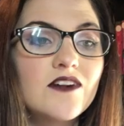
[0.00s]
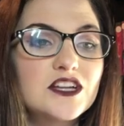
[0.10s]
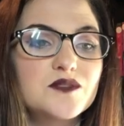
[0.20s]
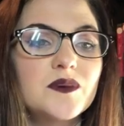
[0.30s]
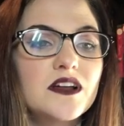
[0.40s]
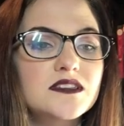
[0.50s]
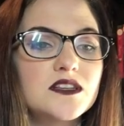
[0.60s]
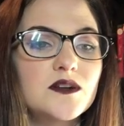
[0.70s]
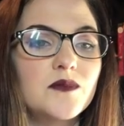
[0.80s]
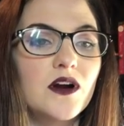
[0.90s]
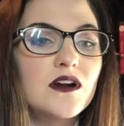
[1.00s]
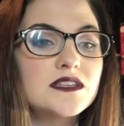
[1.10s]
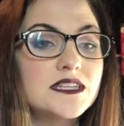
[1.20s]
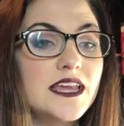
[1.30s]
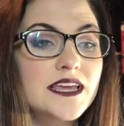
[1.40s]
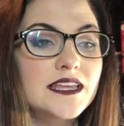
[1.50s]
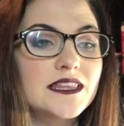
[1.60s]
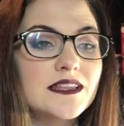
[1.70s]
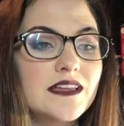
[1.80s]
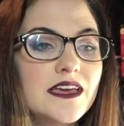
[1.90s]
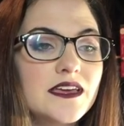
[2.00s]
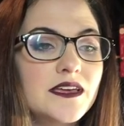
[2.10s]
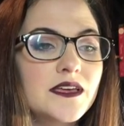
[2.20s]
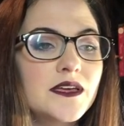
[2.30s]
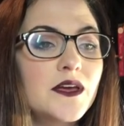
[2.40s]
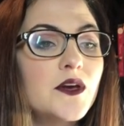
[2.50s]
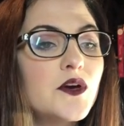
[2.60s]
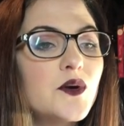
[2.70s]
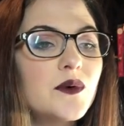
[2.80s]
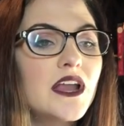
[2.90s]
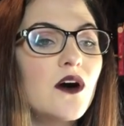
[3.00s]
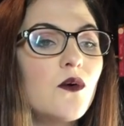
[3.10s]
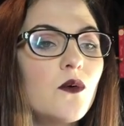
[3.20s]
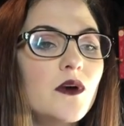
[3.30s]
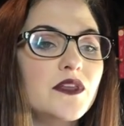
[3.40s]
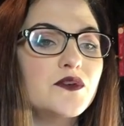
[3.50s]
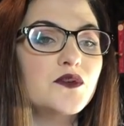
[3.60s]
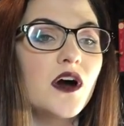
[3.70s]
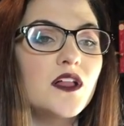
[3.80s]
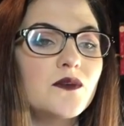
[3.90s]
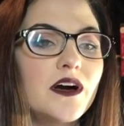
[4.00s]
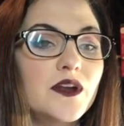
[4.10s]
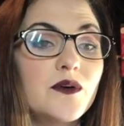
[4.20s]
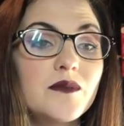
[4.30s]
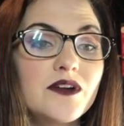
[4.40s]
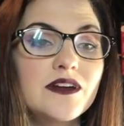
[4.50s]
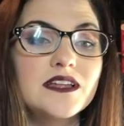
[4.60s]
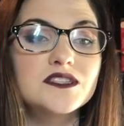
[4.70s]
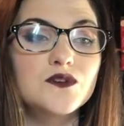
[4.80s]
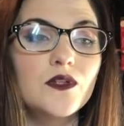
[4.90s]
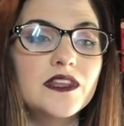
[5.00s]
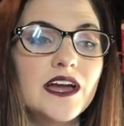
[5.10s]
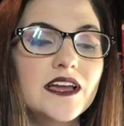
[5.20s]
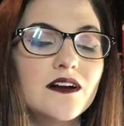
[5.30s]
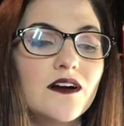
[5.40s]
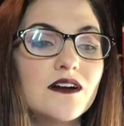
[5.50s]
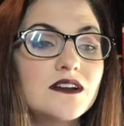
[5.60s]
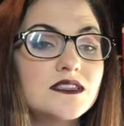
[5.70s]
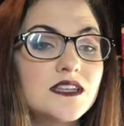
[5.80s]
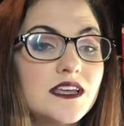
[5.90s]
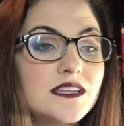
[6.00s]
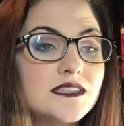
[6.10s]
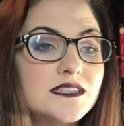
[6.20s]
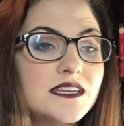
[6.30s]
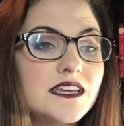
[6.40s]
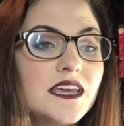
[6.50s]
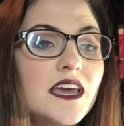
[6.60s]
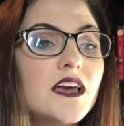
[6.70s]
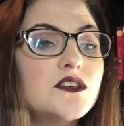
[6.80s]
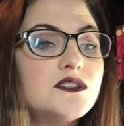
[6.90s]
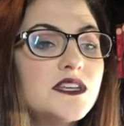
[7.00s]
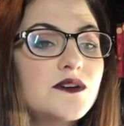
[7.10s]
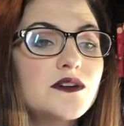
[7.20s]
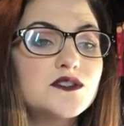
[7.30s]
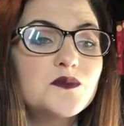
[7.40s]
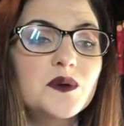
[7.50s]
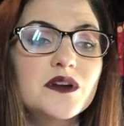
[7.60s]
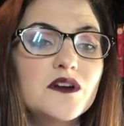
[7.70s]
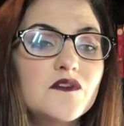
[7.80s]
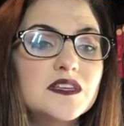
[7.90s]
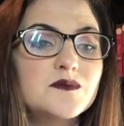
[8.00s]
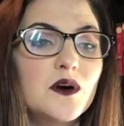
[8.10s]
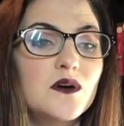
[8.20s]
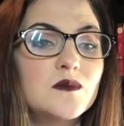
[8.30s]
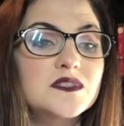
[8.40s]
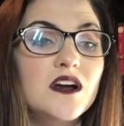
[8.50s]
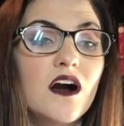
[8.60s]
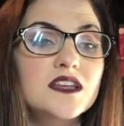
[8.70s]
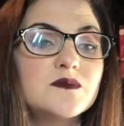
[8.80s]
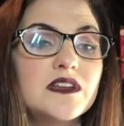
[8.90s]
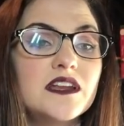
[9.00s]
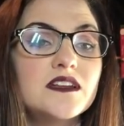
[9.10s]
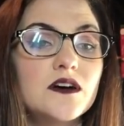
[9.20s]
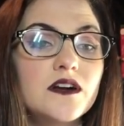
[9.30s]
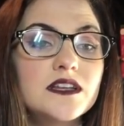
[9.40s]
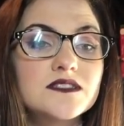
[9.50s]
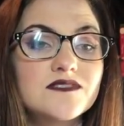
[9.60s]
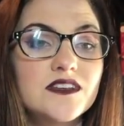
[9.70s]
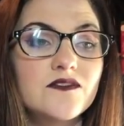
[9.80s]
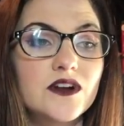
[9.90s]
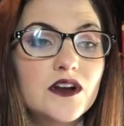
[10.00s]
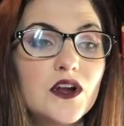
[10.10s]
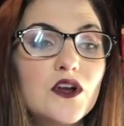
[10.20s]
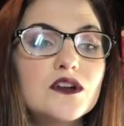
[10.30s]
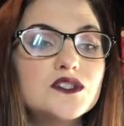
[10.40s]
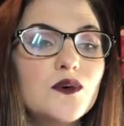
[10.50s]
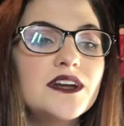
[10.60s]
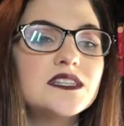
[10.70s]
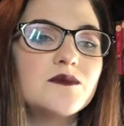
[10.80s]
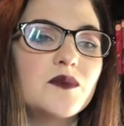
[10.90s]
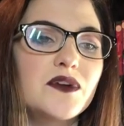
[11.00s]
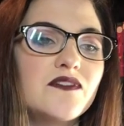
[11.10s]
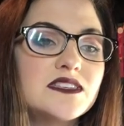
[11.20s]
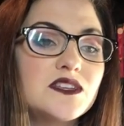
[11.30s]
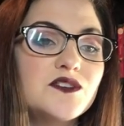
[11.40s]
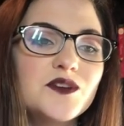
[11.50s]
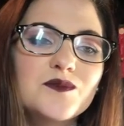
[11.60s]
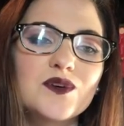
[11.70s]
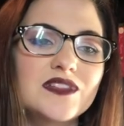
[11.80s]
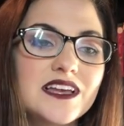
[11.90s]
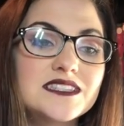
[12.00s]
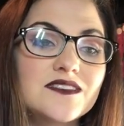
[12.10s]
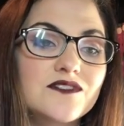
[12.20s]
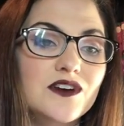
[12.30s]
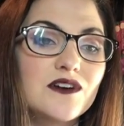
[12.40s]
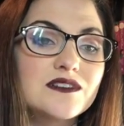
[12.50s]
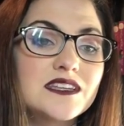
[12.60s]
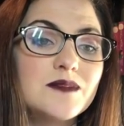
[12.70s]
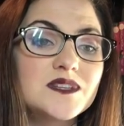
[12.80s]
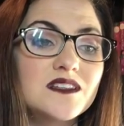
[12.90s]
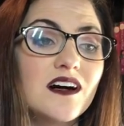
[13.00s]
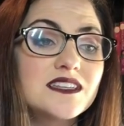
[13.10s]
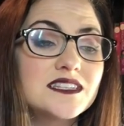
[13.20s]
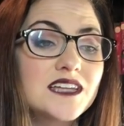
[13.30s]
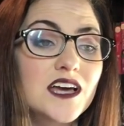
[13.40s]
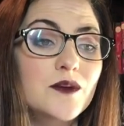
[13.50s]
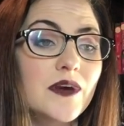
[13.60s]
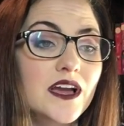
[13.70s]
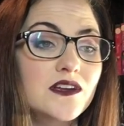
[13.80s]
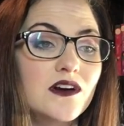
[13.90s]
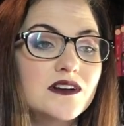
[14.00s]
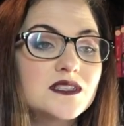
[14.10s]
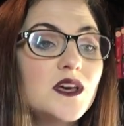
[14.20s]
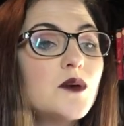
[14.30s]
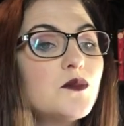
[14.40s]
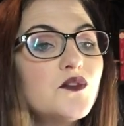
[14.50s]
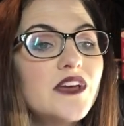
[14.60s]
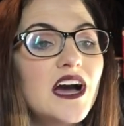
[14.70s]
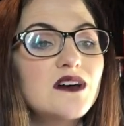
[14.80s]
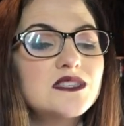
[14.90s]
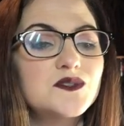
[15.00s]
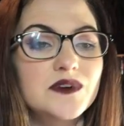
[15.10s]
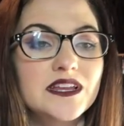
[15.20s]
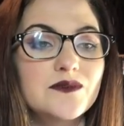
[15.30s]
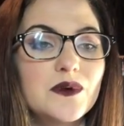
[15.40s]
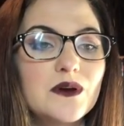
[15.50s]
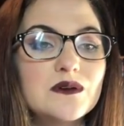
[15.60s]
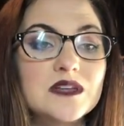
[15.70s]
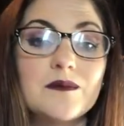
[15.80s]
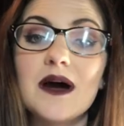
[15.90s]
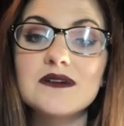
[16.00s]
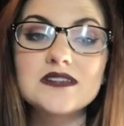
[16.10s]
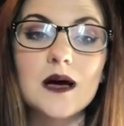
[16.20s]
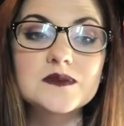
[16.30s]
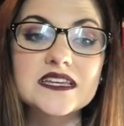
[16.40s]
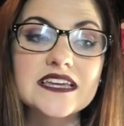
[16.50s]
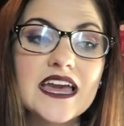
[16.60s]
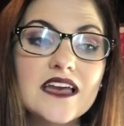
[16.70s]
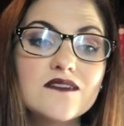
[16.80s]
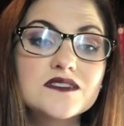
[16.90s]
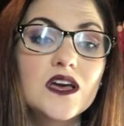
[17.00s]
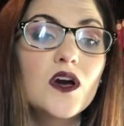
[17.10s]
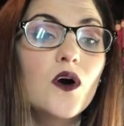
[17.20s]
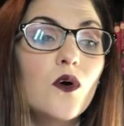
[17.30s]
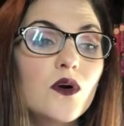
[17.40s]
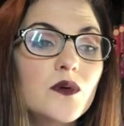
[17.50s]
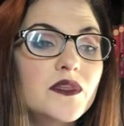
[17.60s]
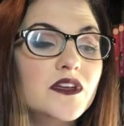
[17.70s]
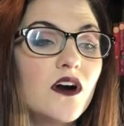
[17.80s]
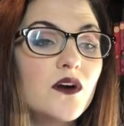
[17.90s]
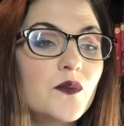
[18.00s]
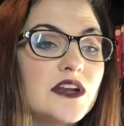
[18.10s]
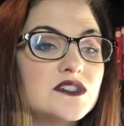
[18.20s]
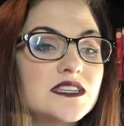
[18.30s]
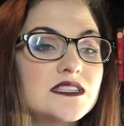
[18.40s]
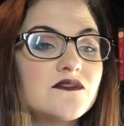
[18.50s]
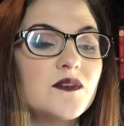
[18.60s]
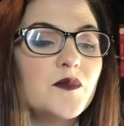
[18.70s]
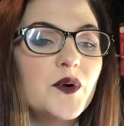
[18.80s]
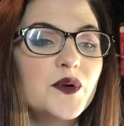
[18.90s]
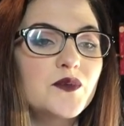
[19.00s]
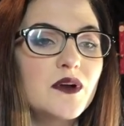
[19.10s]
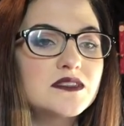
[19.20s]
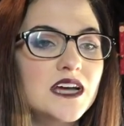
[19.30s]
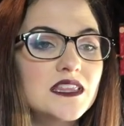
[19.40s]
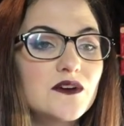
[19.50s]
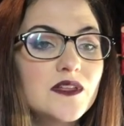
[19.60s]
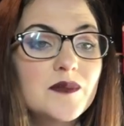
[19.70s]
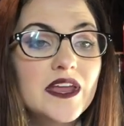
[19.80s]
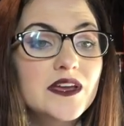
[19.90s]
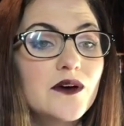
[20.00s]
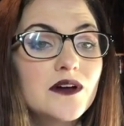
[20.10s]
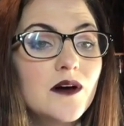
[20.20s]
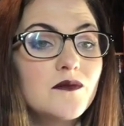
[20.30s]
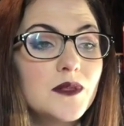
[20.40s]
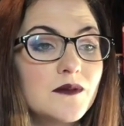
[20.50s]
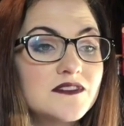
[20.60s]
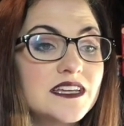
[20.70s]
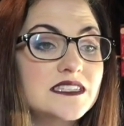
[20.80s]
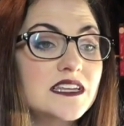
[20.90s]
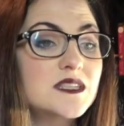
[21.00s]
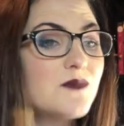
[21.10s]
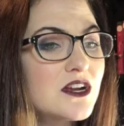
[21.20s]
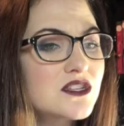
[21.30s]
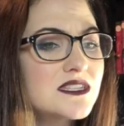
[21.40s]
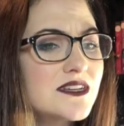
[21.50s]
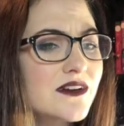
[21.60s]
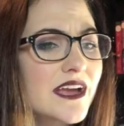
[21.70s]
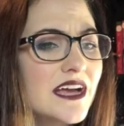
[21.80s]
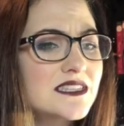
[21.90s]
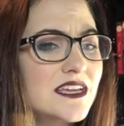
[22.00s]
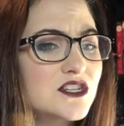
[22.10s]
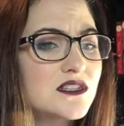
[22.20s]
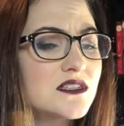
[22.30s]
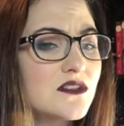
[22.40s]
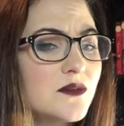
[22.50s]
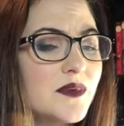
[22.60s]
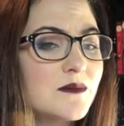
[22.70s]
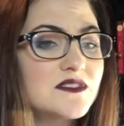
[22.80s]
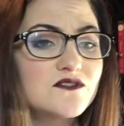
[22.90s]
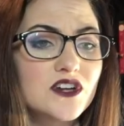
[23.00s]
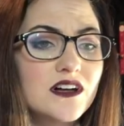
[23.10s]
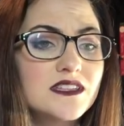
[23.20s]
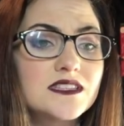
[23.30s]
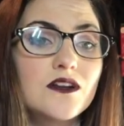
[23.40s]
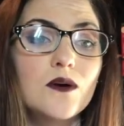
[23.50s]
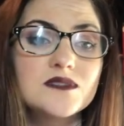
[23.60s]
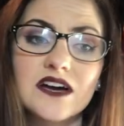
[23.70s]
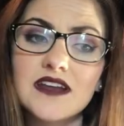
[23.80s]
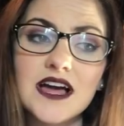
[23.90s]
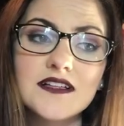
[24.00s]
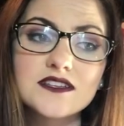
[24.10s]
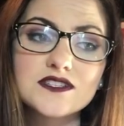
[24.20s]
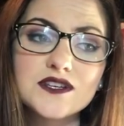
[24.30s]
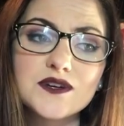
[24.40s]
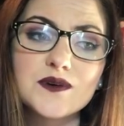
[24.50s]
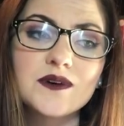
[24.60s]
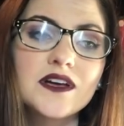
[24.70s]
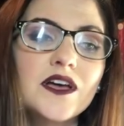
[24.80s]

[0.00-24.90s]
flashing buttocks in her barns and naked in the lake, who went out whoring through Colorado in myriad stolen night cars, and secret superhero of these poems, coxswain and Adonis of Denver, joy to the memory of his innumerable lays of girls in empty lots and diner backyards, movie houses, rickety rows, on mountaintops and caves, or with gaunt waitresses in familiar roadside lonely petticoat upliftings, and especially secret gas stations, soliloquiums of Johns, and hometown alleys too,